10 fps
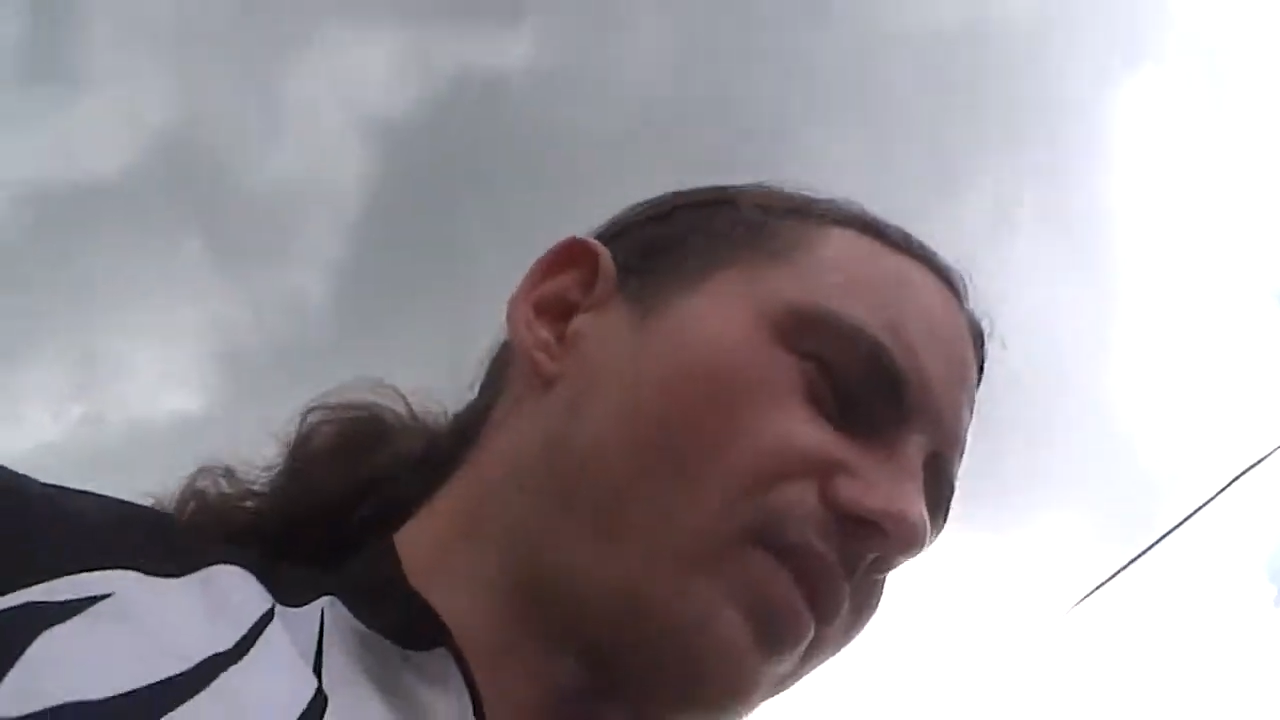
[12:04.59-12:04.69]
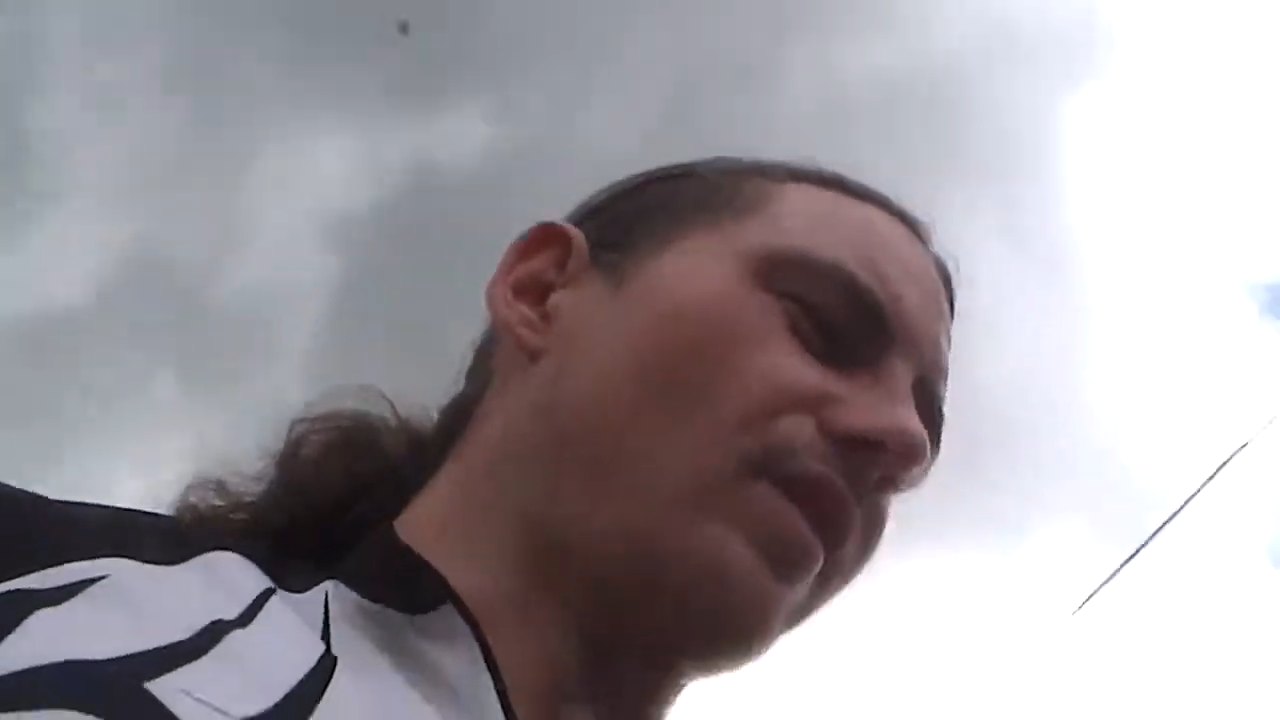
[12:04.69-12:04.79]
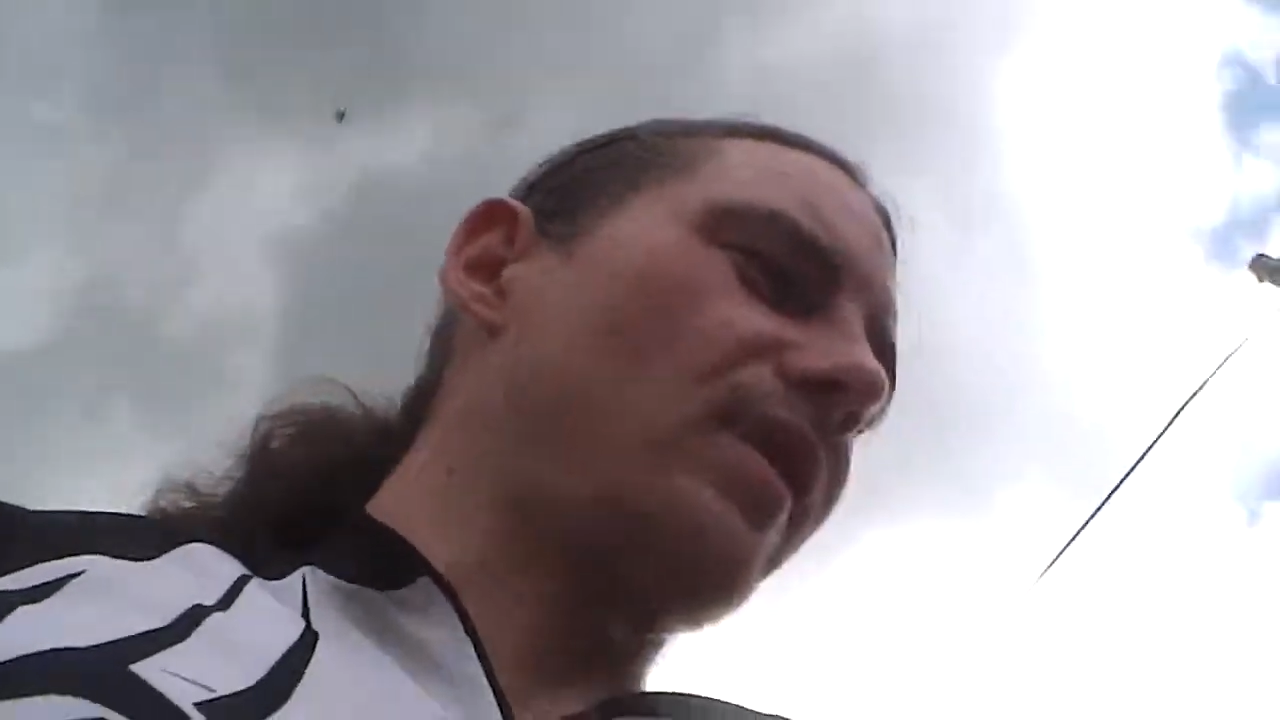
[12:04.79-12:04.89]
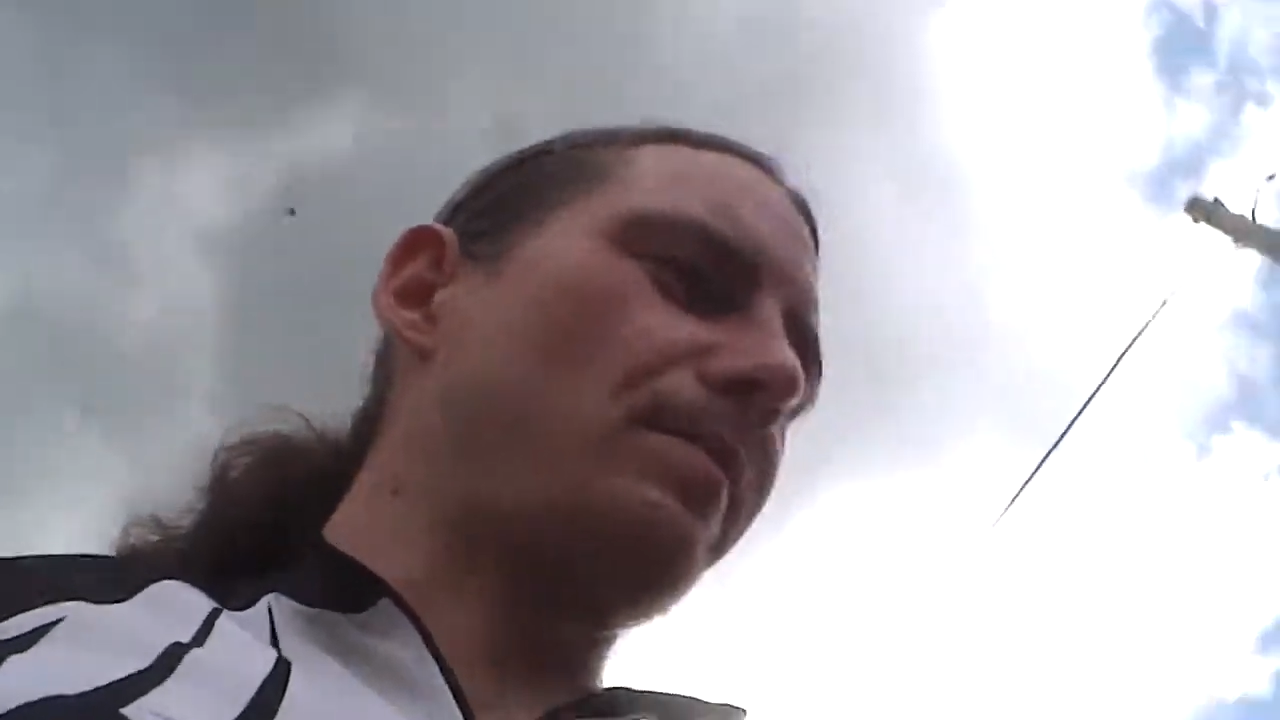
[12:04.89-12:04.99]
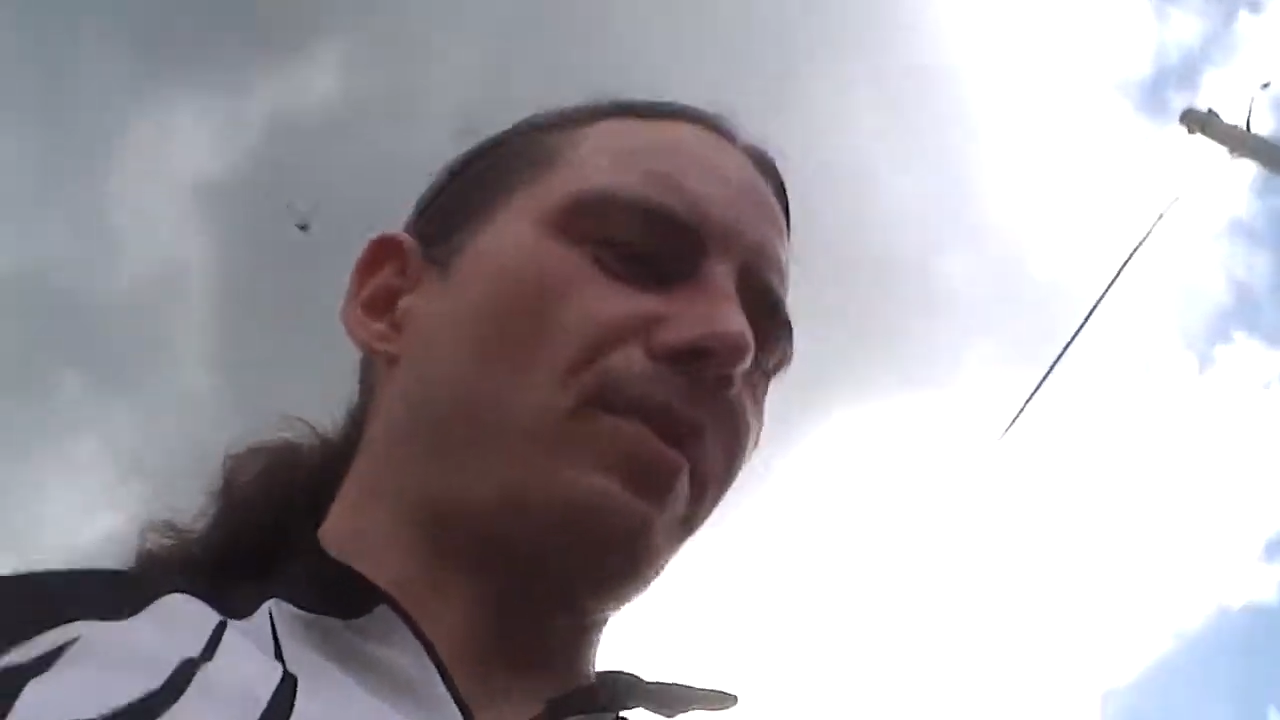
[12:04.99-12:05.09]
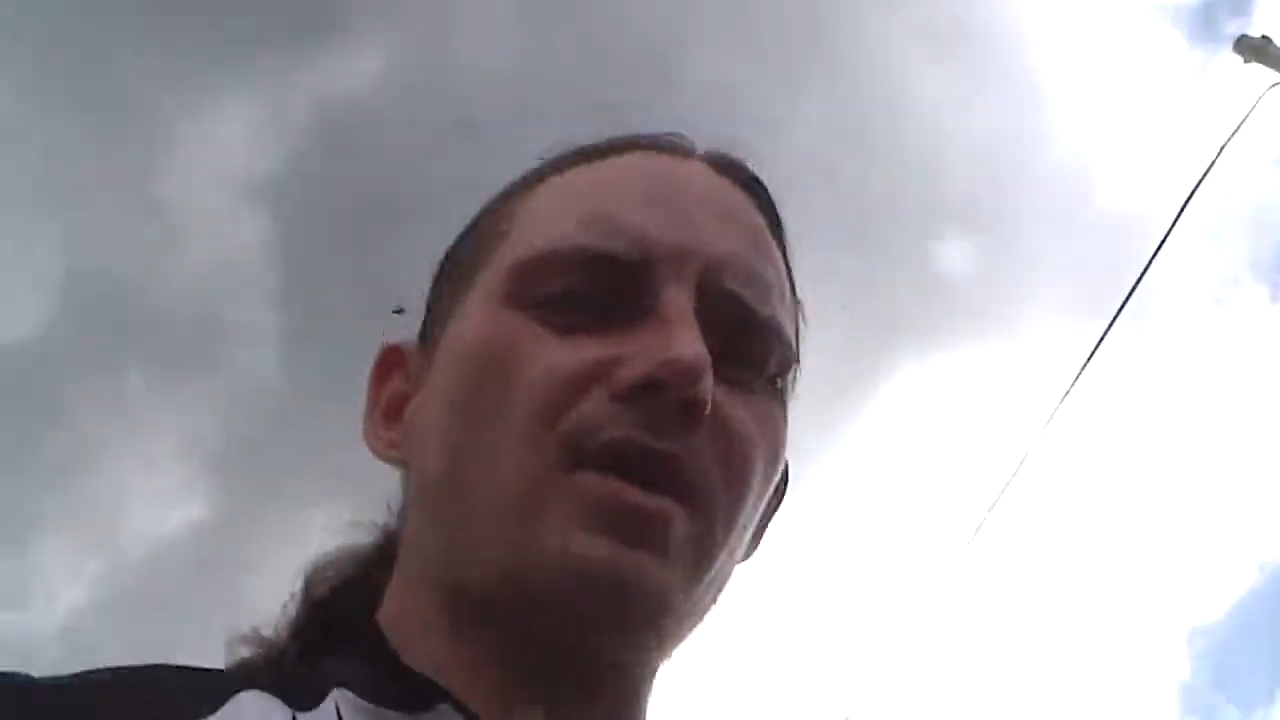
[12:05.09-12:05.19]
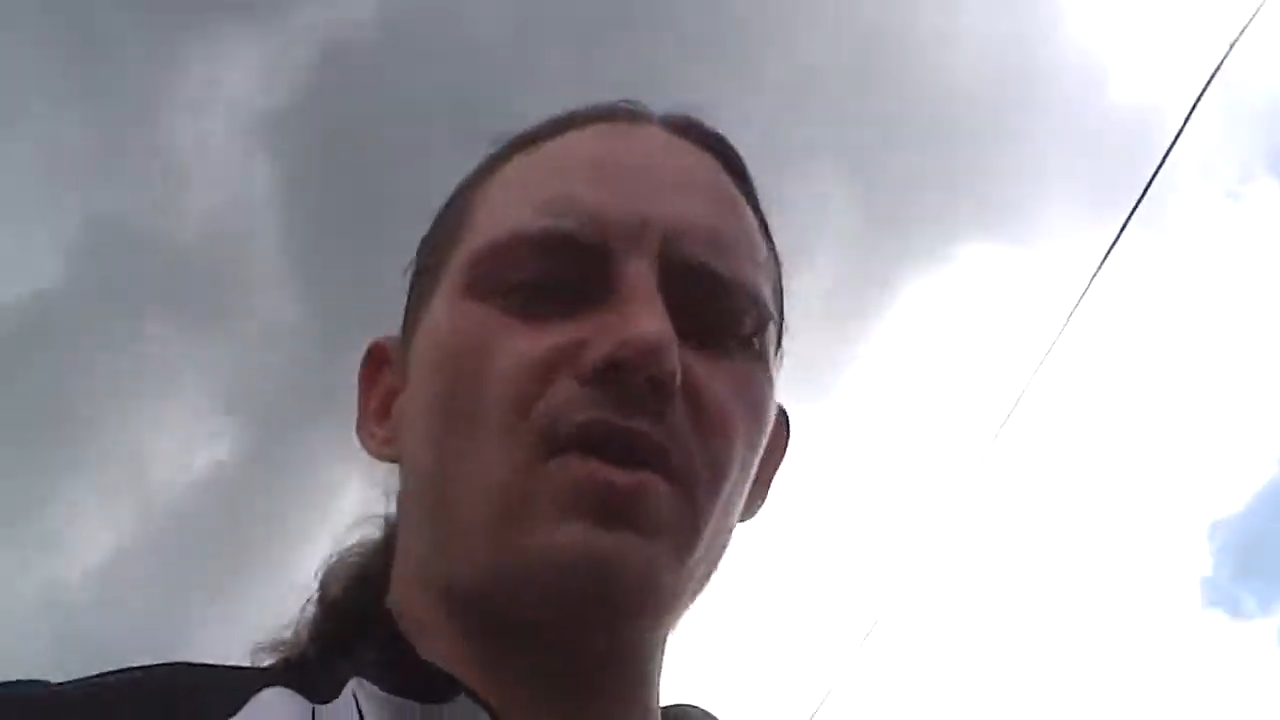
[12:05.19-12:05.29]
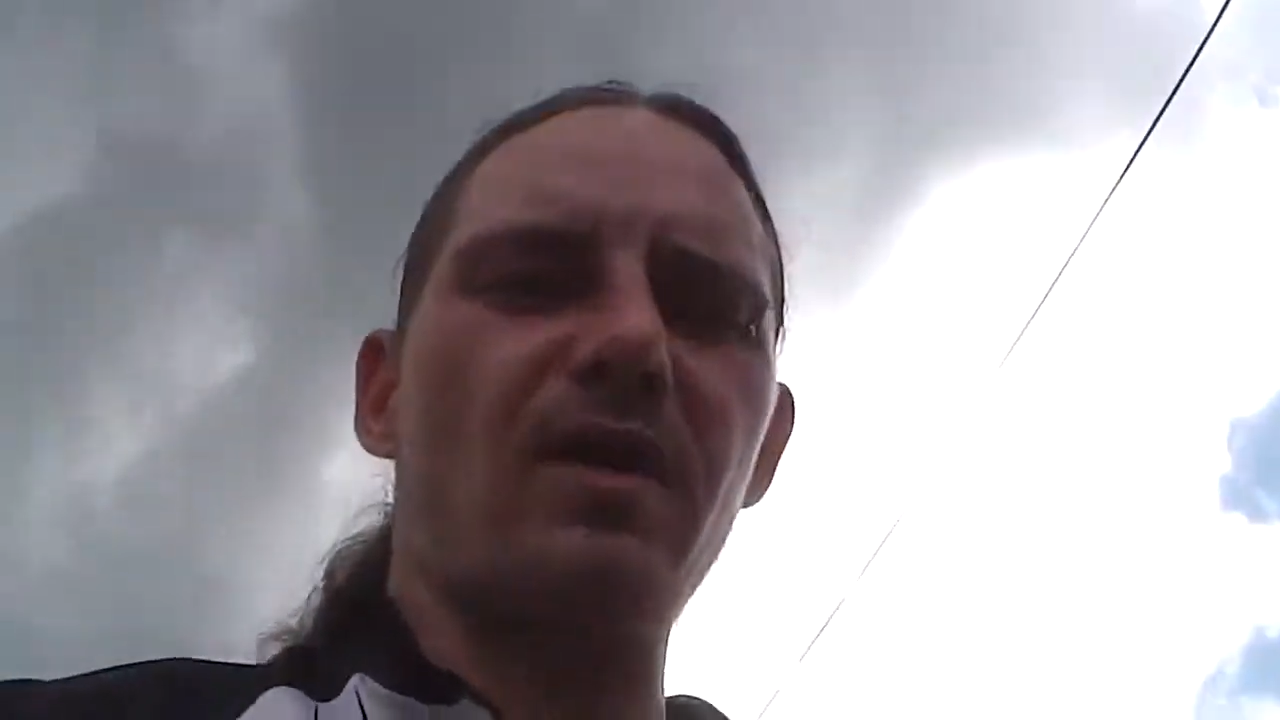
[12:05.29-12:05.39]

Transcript: side of that bridge,